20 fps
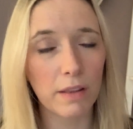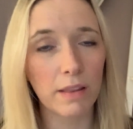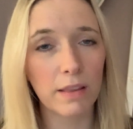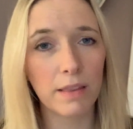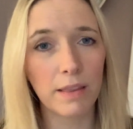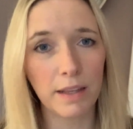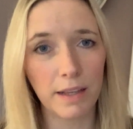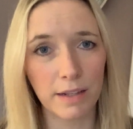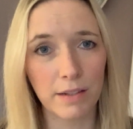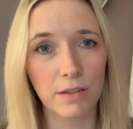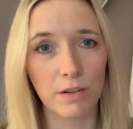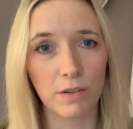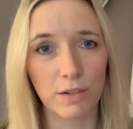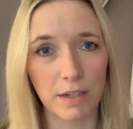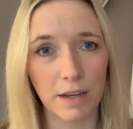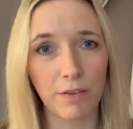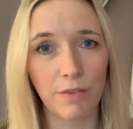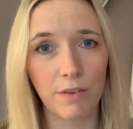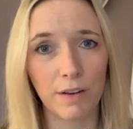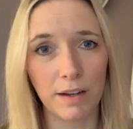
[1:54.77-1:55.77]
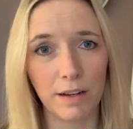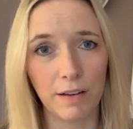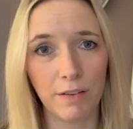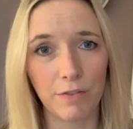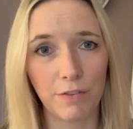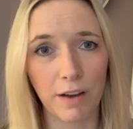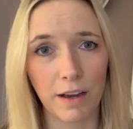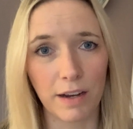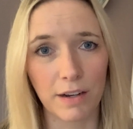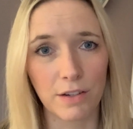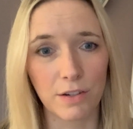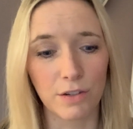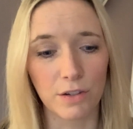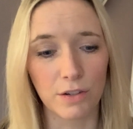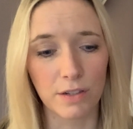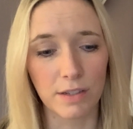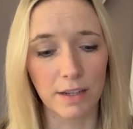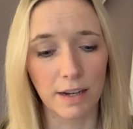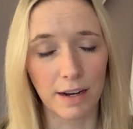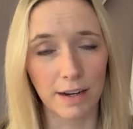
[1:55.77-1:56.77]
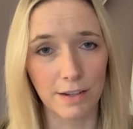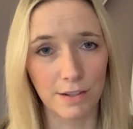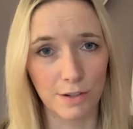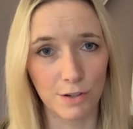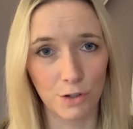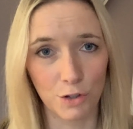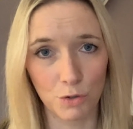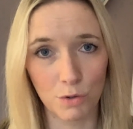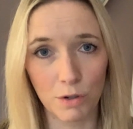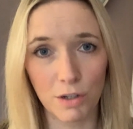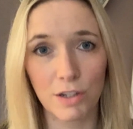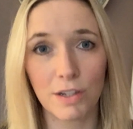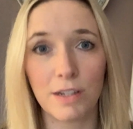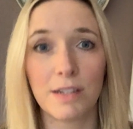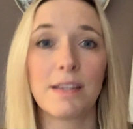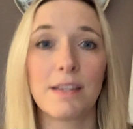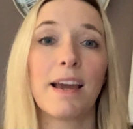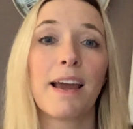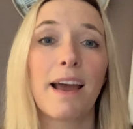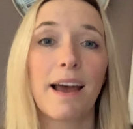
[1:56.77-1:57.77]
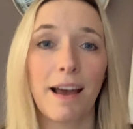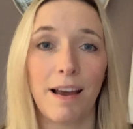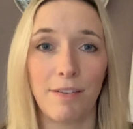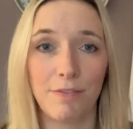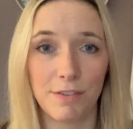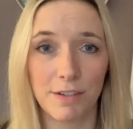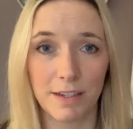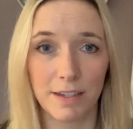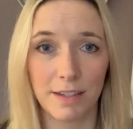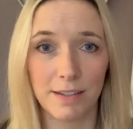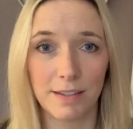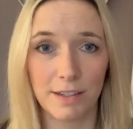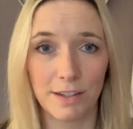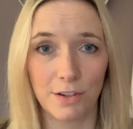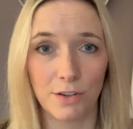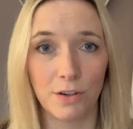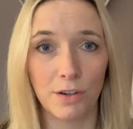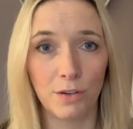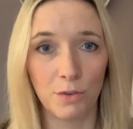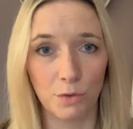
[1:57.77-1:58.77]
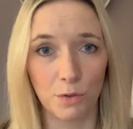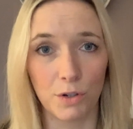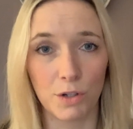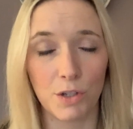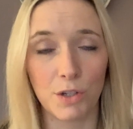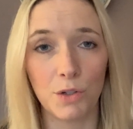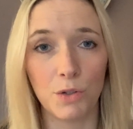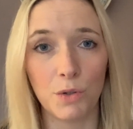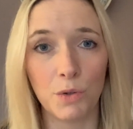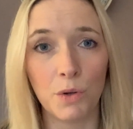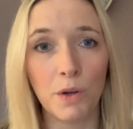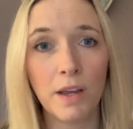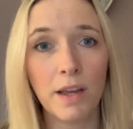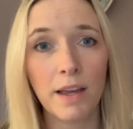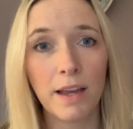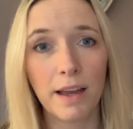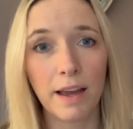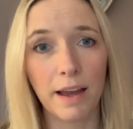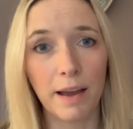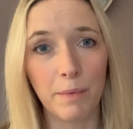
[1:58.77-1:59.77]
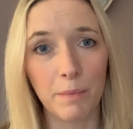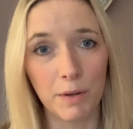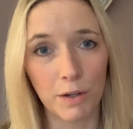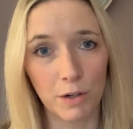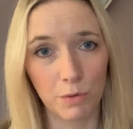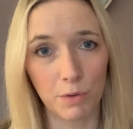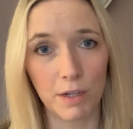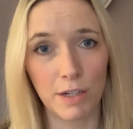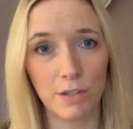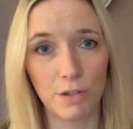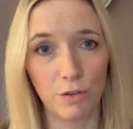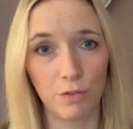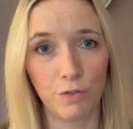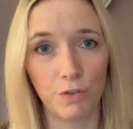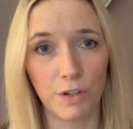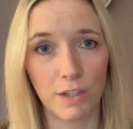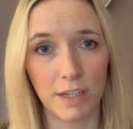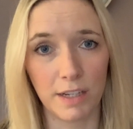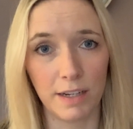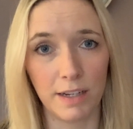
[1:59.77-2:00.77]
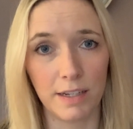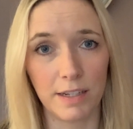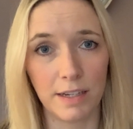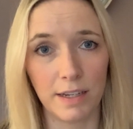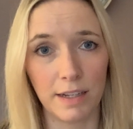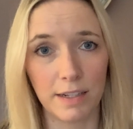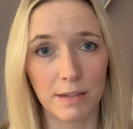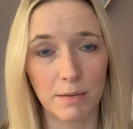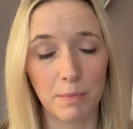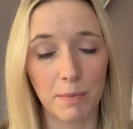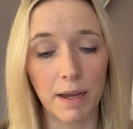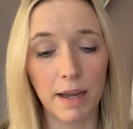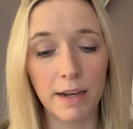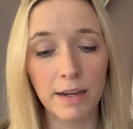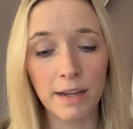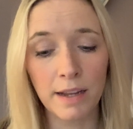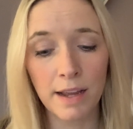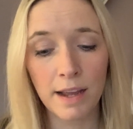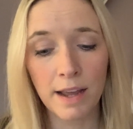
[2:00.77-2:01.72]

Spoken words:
These are definitely factors that as a nutritionist I have to consider in order to increase your fertility as a man.